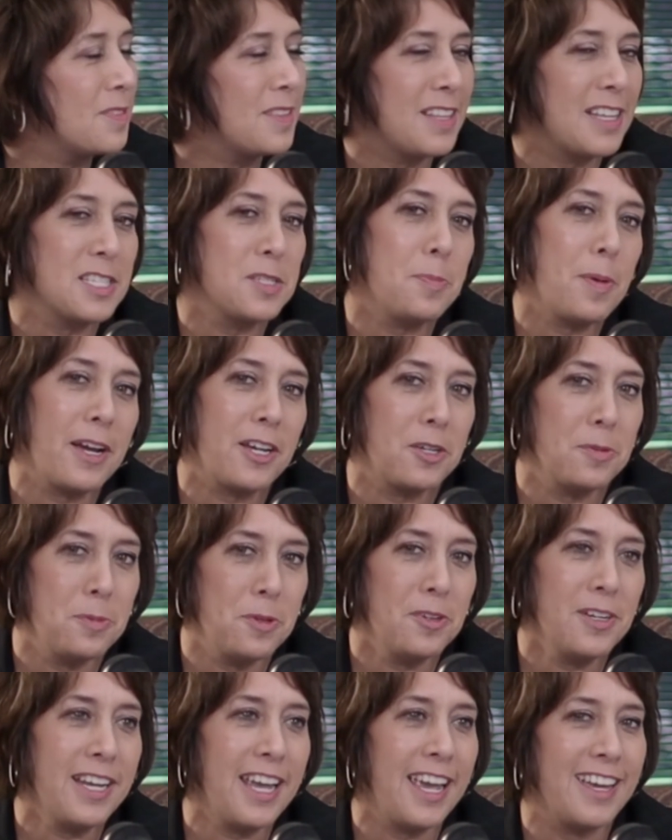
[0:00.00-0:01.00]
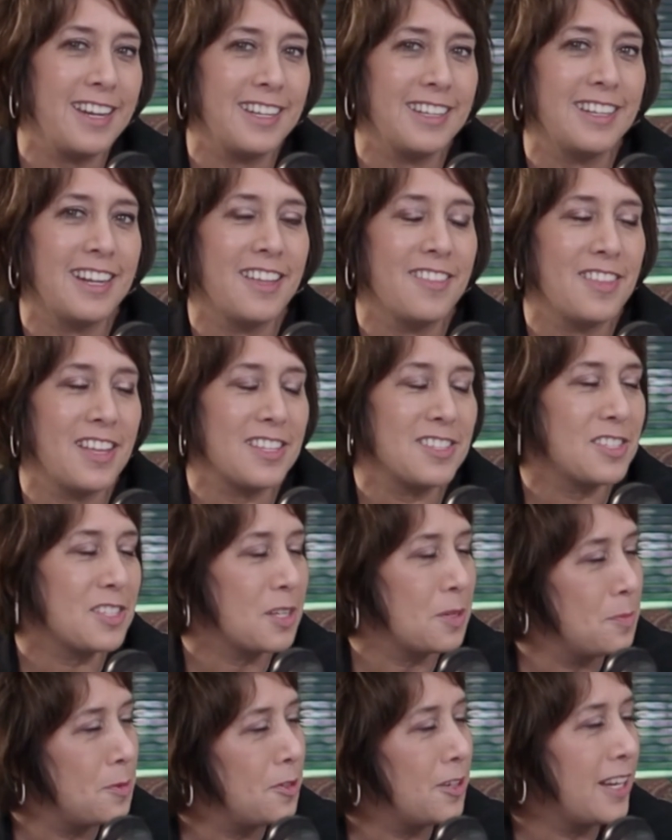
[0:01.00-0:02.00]
that's by communicating, and that's
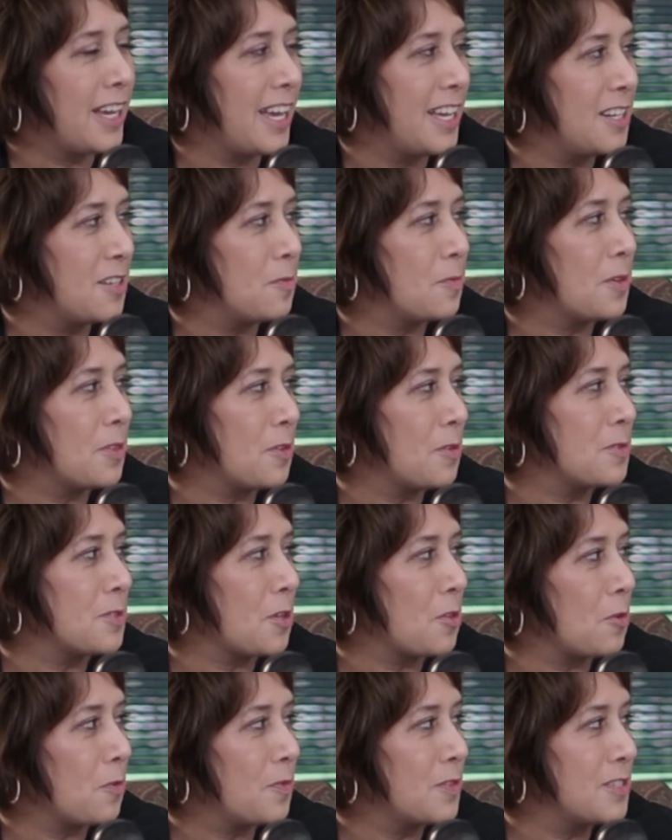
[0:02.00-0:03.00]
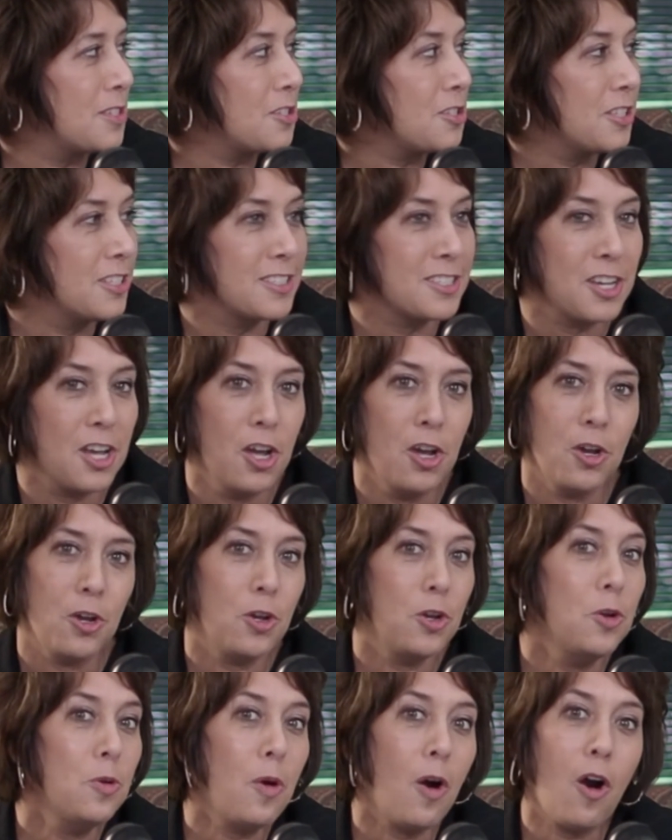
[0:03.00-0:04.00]
communicating with those other physicians
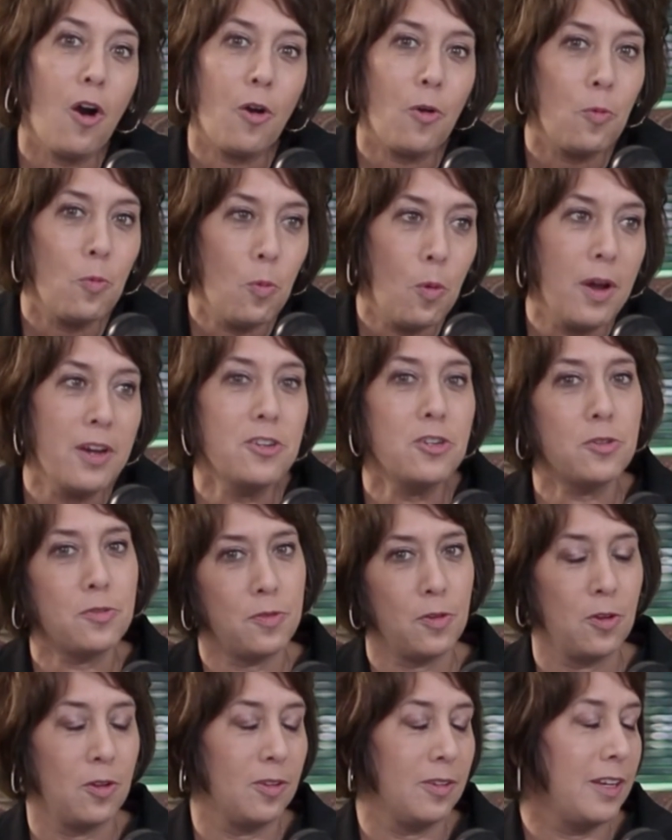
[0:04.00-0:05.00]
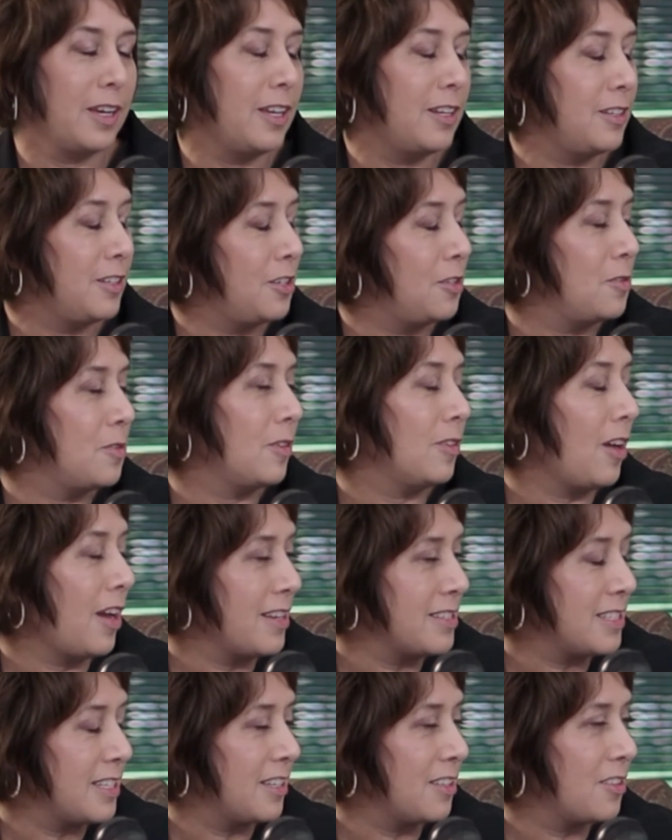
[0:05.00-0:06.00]
who are wonderful in
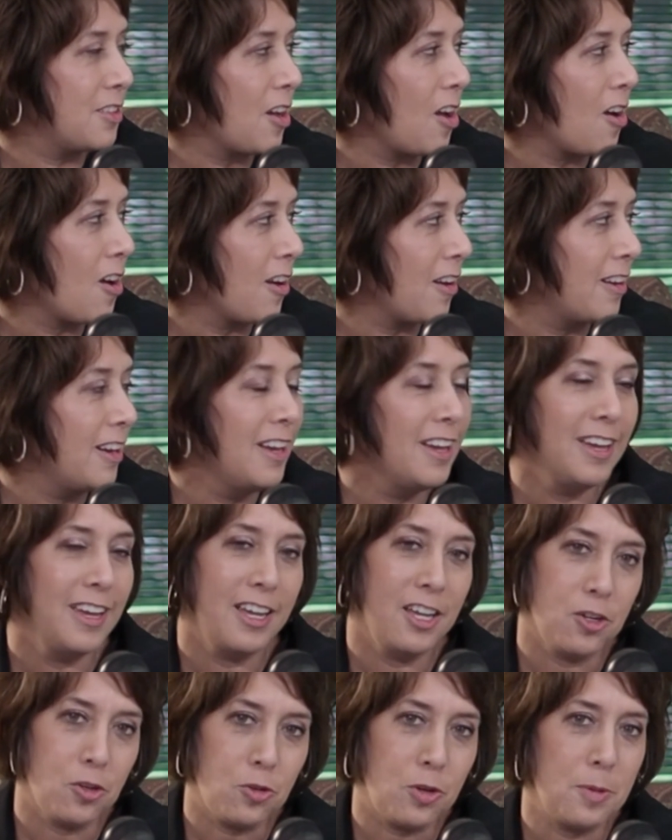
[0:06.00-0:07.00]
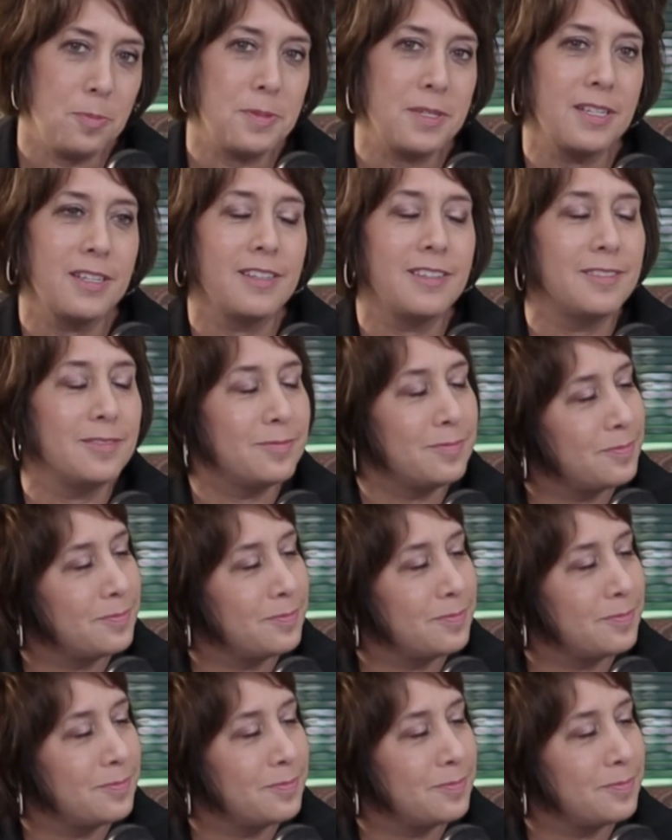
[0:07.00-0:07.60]
utilizing the, our encrypted